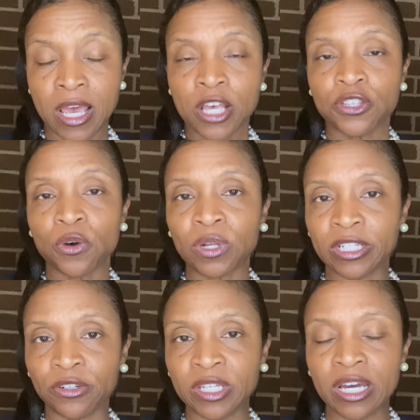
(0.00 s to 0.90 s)
So
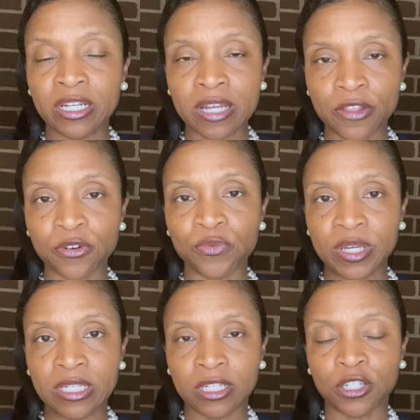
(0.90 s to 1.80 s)
clearly another
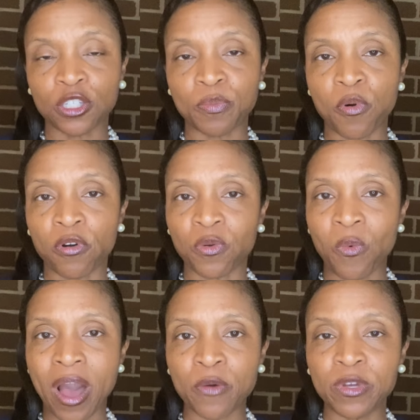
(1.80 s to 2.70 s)
reason to support
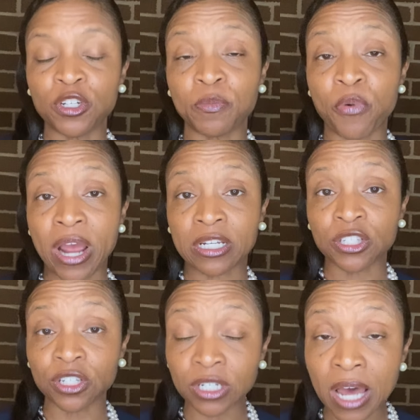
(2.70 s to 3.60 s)
why we should practice
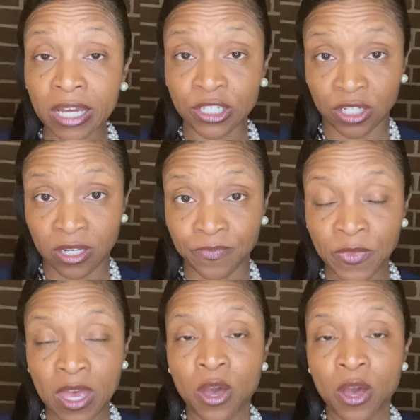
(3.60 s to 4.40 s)
good hygiene,